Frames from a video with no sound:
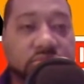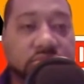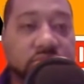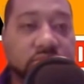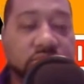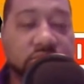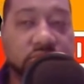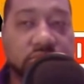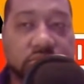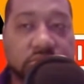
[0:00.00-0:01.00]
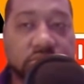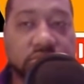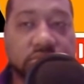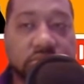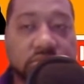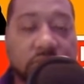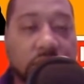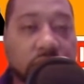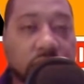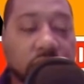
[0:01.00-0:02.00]

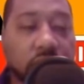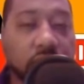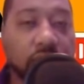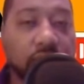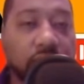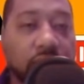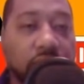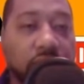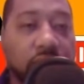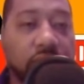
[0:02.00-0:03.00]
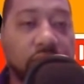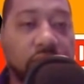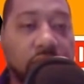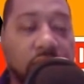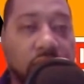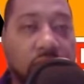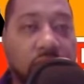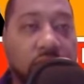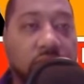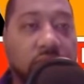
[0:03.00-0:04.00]

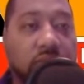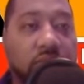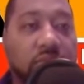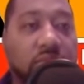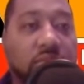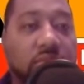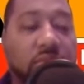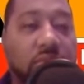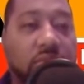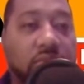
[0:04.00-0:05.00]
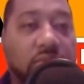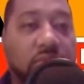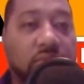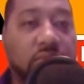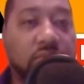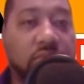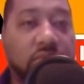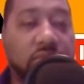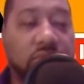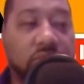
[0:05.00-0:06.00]

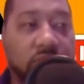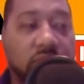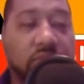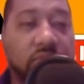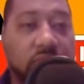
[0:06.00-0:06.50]
This person isn't speaking.